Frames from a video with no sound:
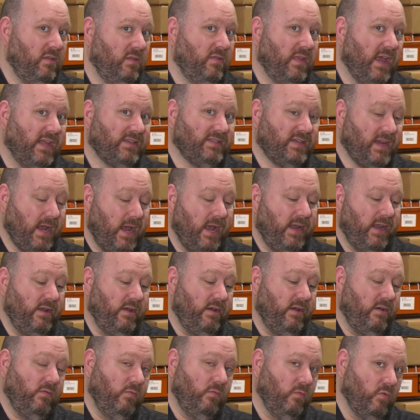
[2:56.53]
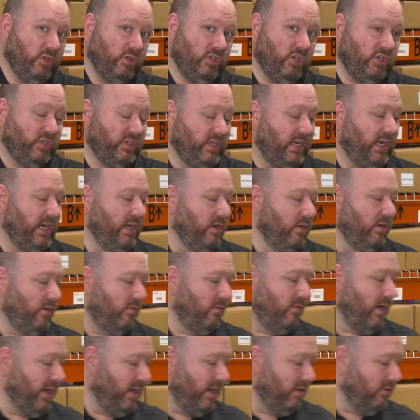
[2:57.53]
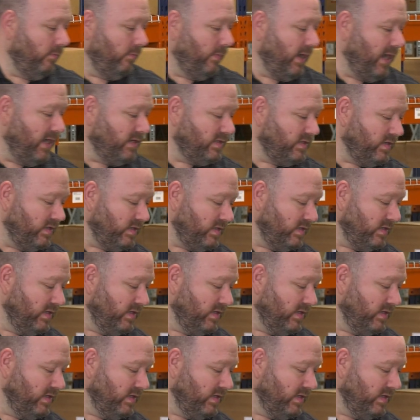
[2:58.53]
That's kind of what you see on a regular basis.